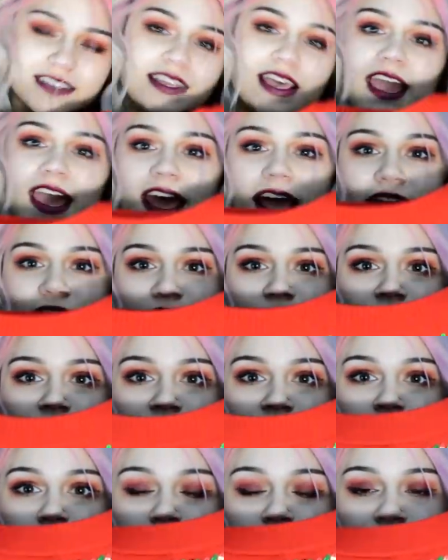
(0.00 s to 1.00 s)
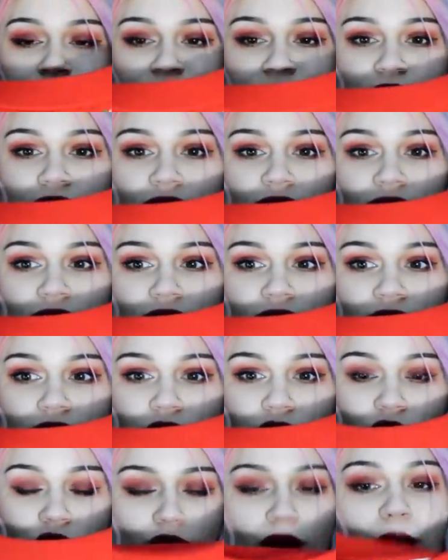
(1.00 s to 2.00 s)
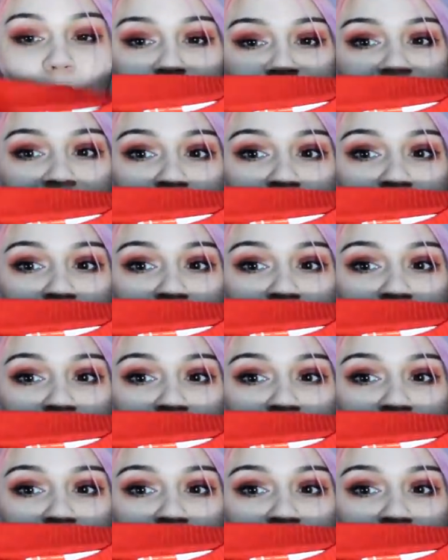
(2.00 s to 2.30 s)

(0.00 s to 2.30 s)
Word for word: is a um, crop